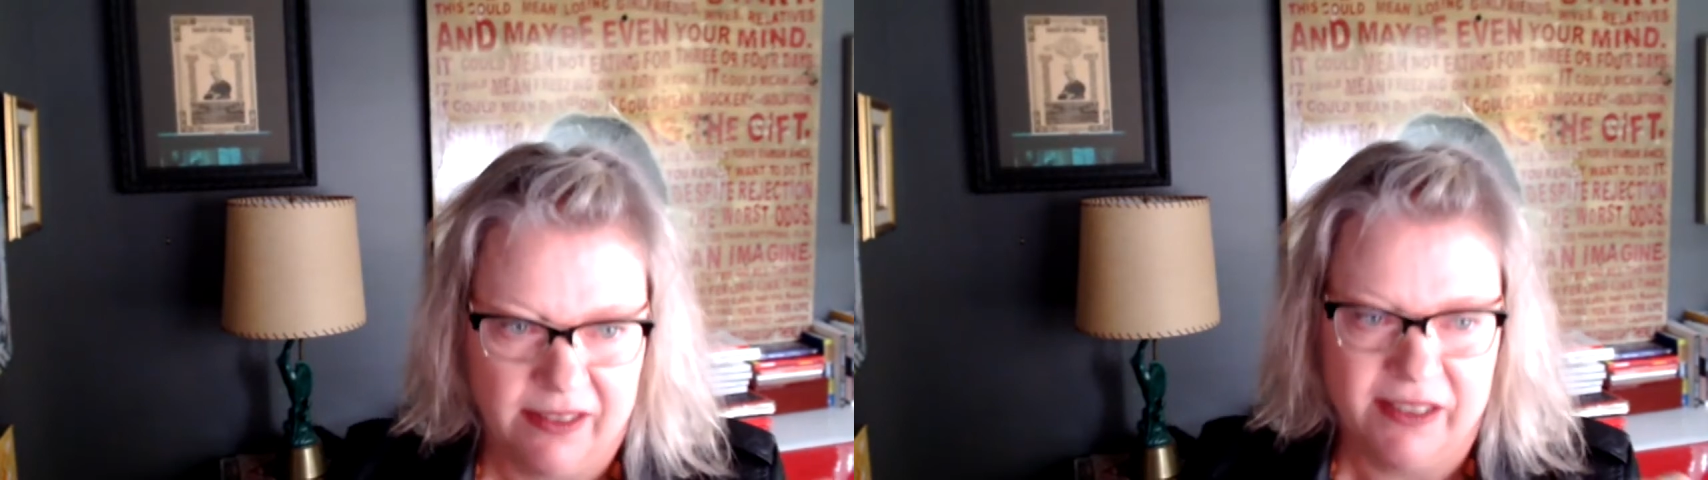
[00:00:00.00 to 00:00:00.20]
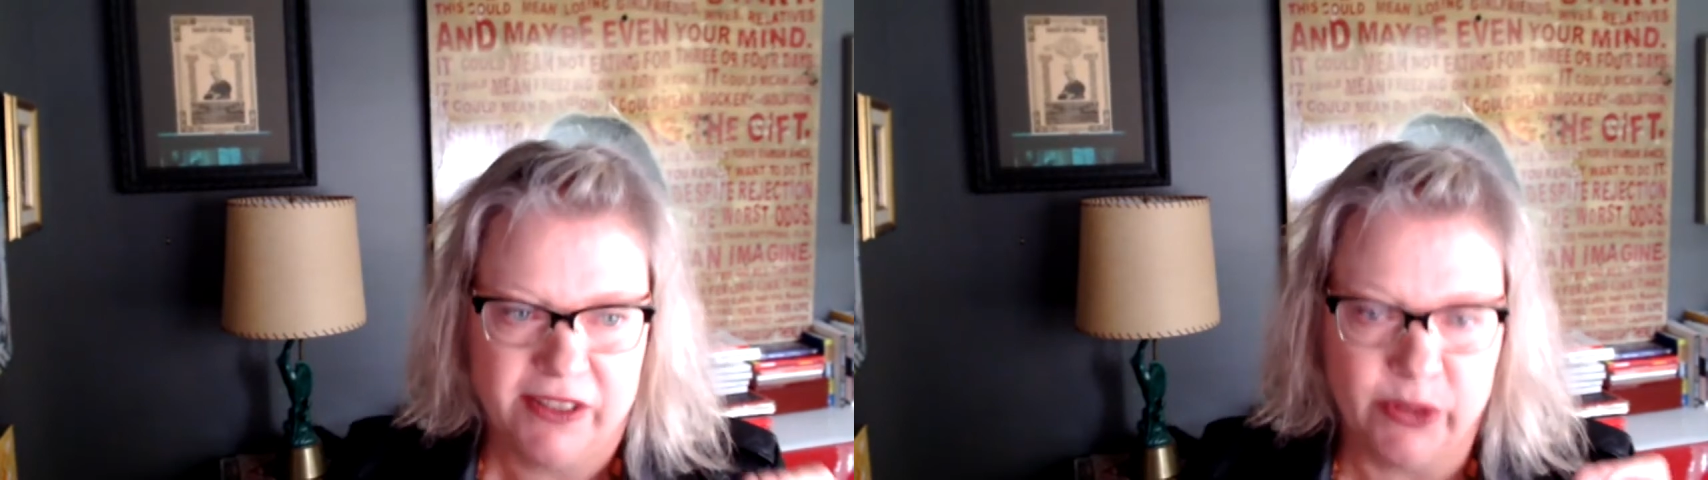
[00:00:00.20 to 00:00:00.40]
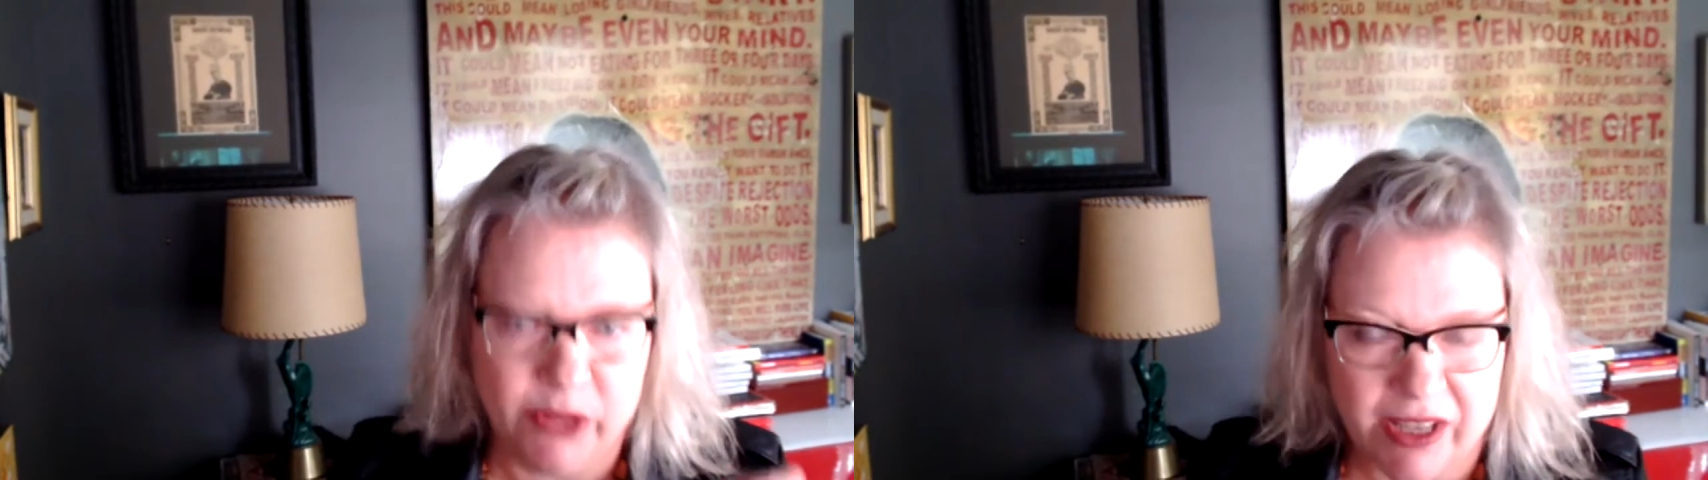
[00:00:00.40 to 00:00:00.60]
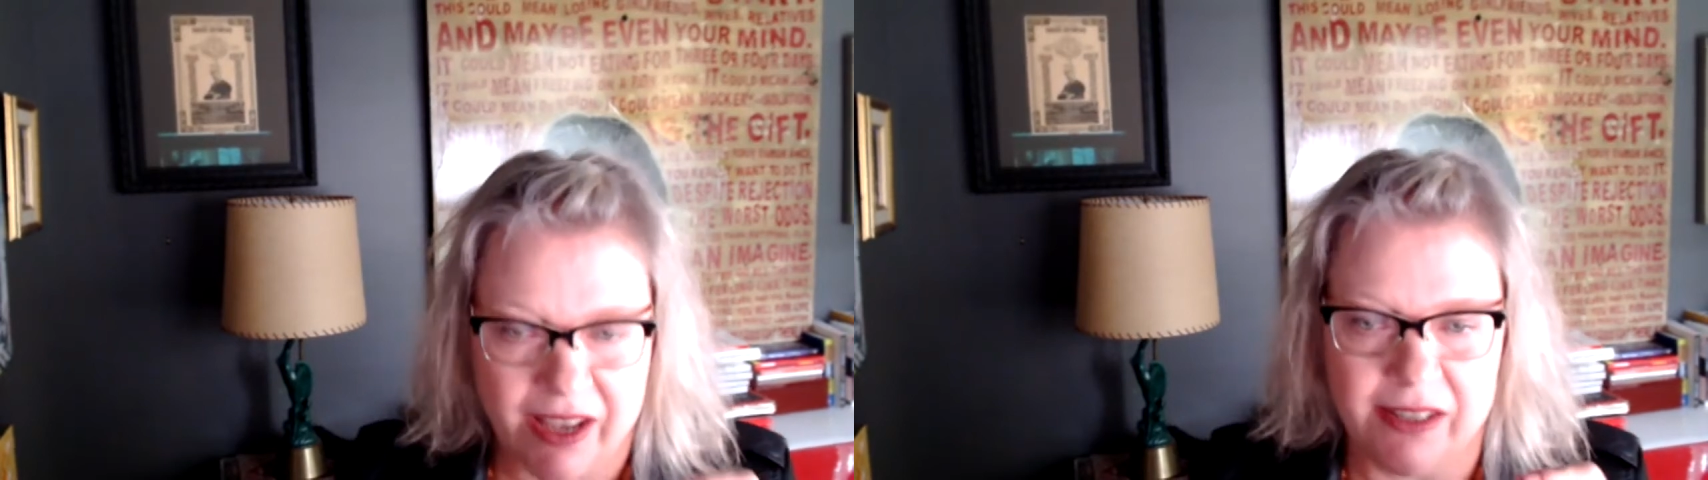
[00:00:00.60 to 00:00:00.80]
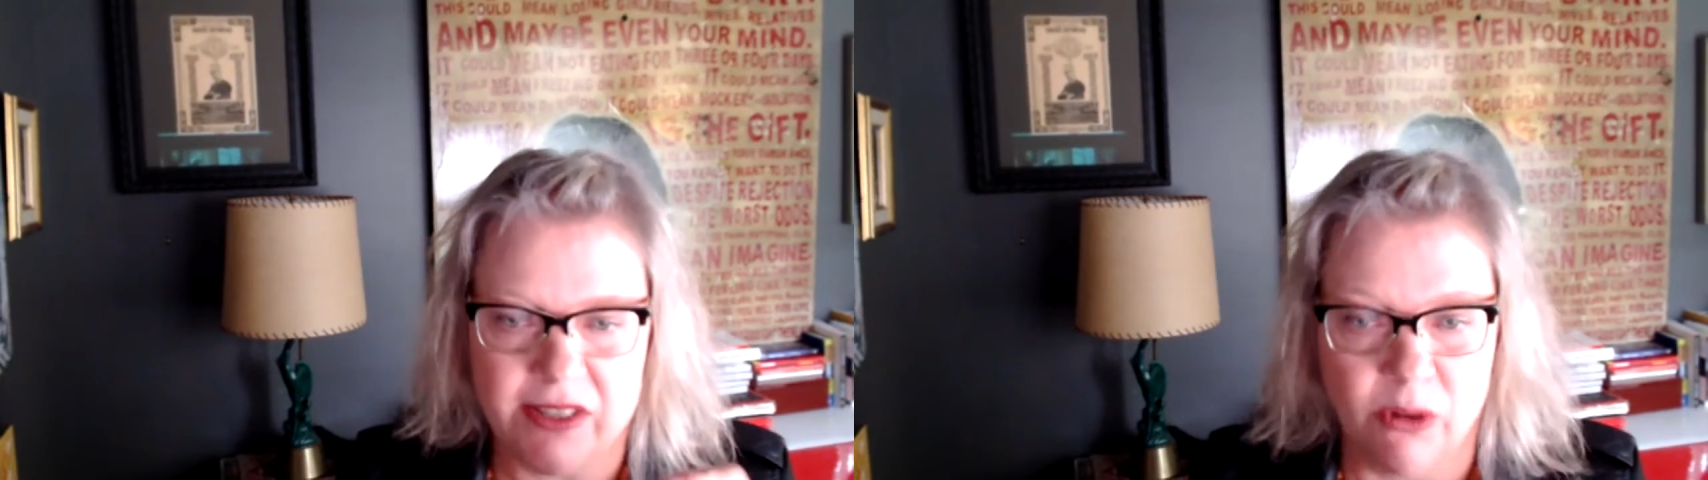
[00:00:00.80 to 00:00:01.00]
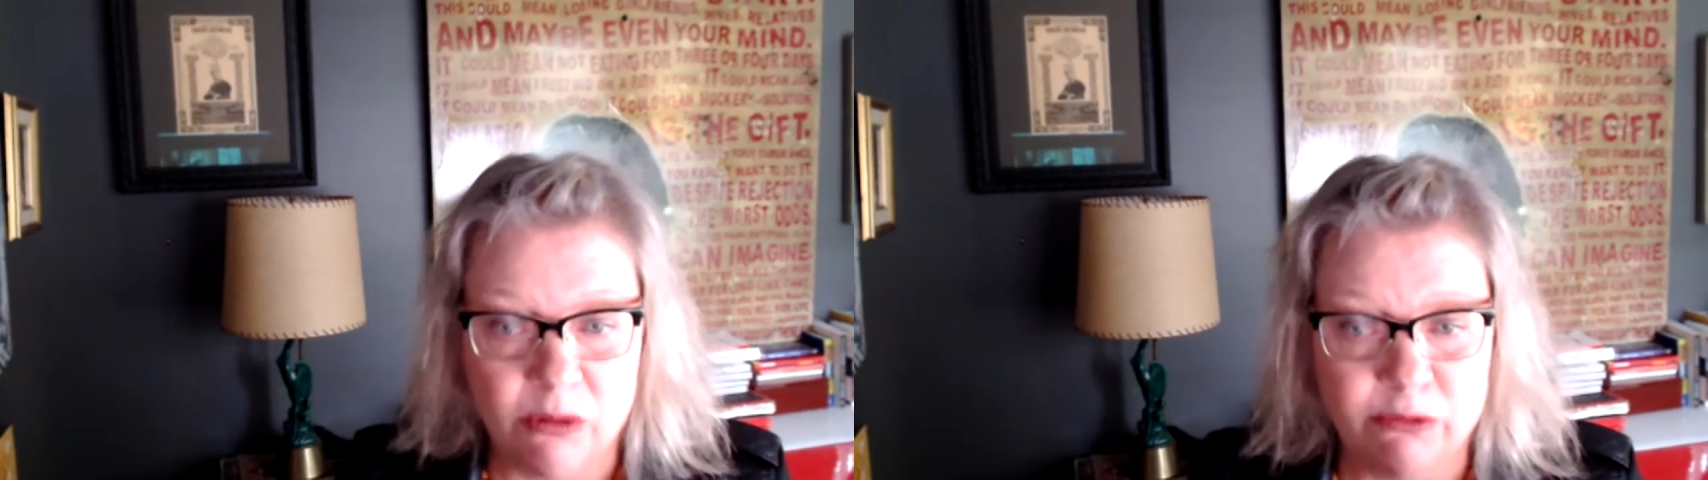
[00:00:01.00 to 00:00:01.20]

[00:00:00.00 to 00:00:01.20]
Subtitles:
SUSK had its own